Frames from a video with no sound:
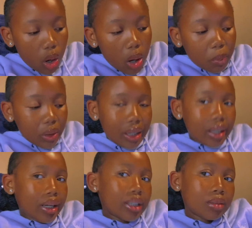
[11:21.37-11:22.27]
But like,
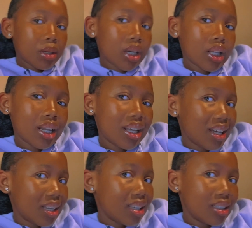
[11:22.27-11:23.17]
guys, me and Sally
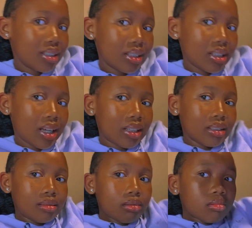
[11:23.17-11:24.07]
are crazy,
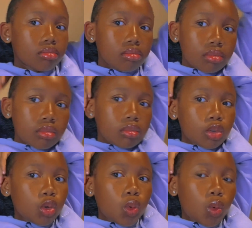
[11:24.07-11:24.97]
and
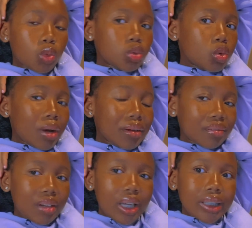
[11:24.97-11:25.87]
you know, do my
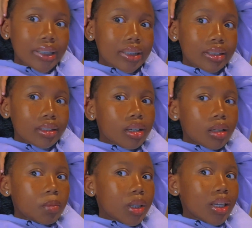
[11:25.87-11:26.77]
face,
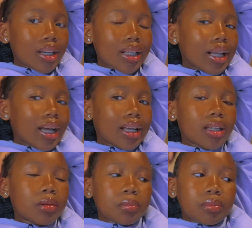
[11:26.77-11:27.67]
me and Sally.